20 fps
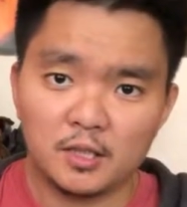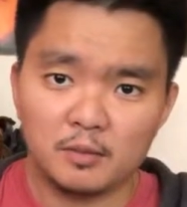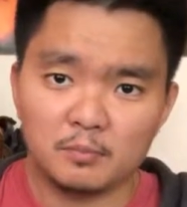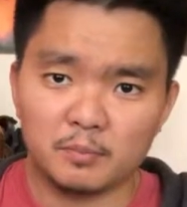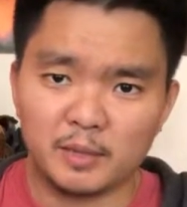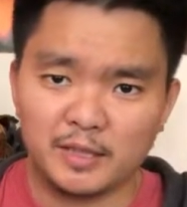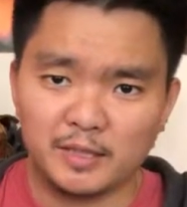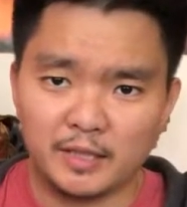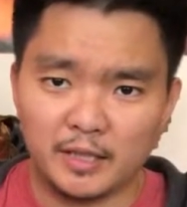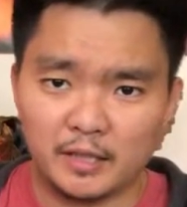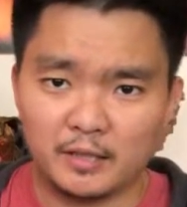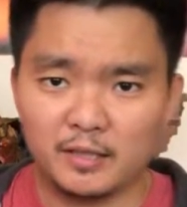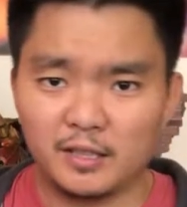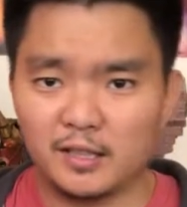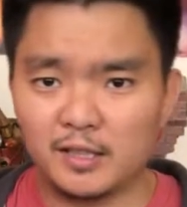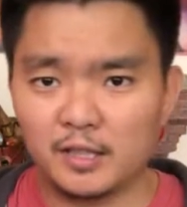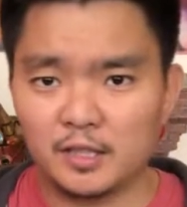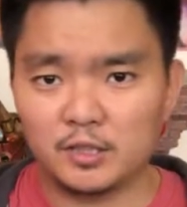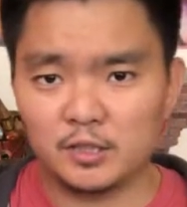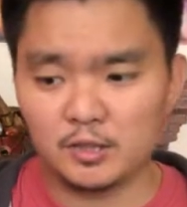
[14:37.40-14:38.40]
But
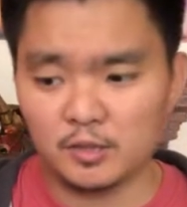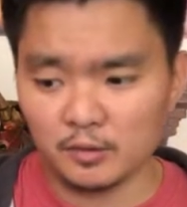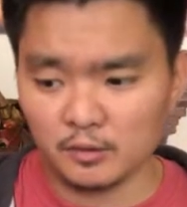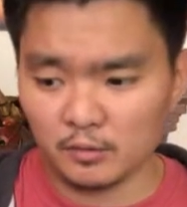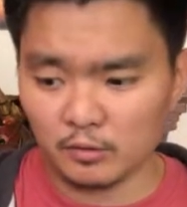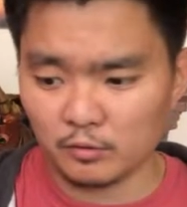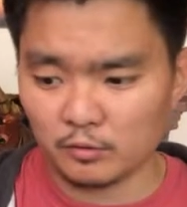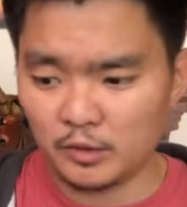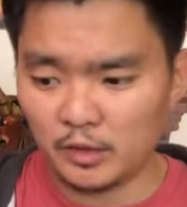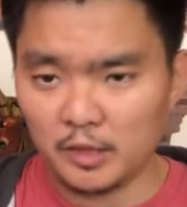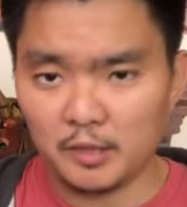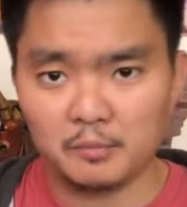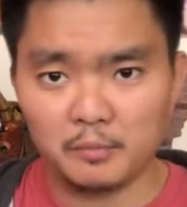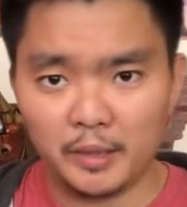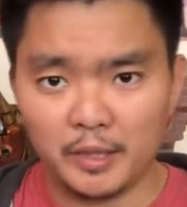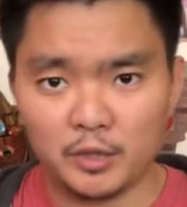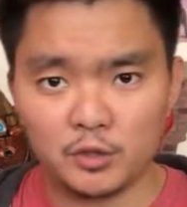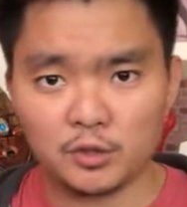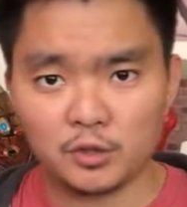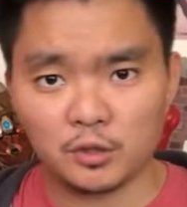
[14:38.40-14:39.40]
nonetheless, the really
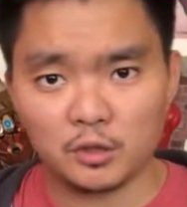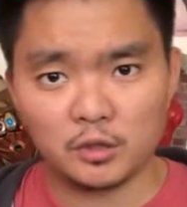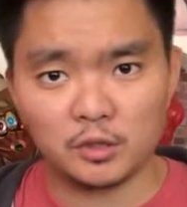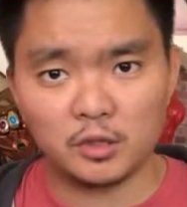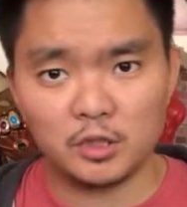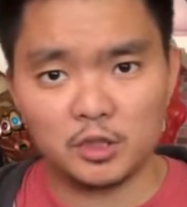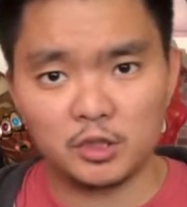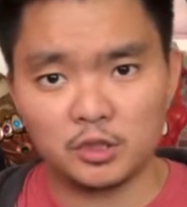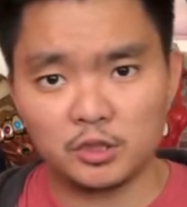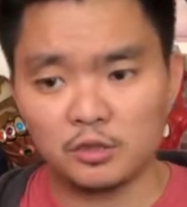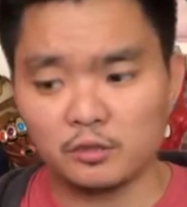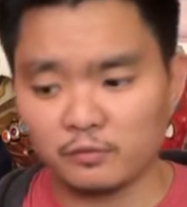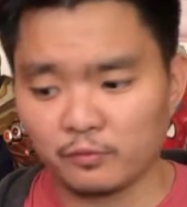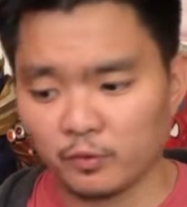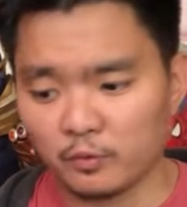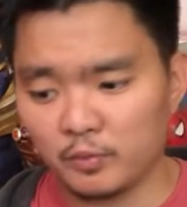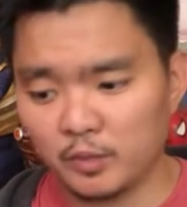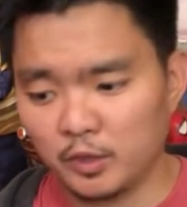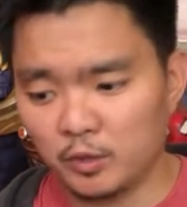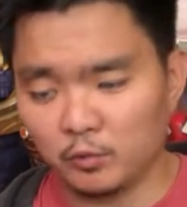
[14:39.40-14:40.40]
major issue for
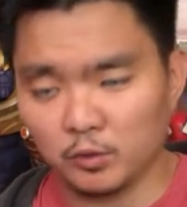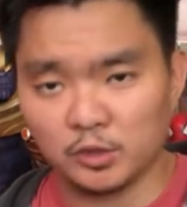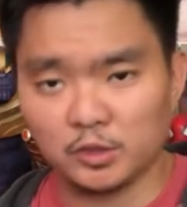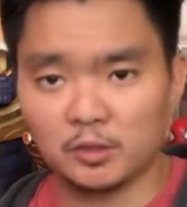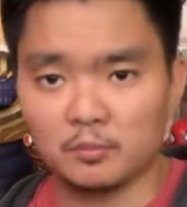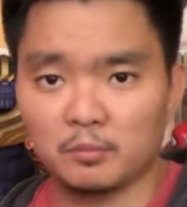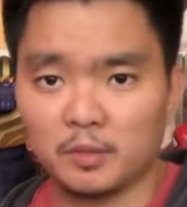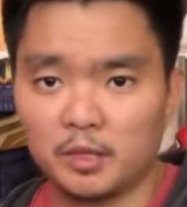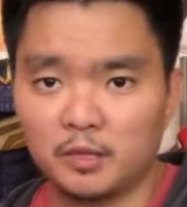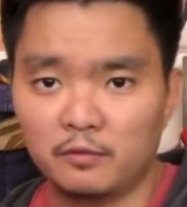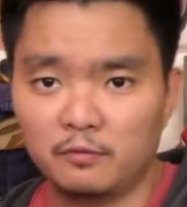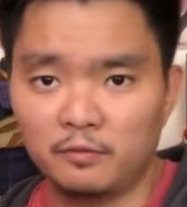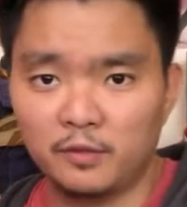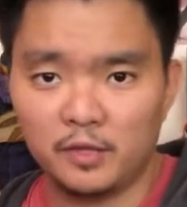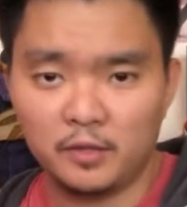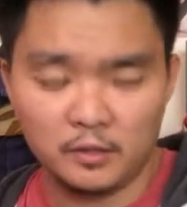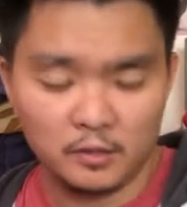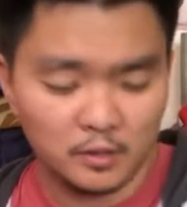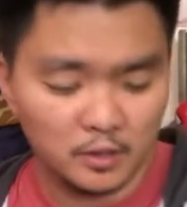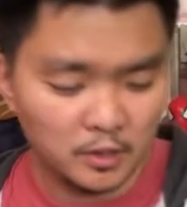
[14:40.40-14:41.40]
me was the mud
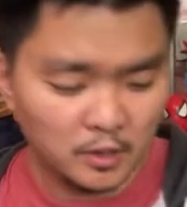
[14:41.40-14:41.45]
feet.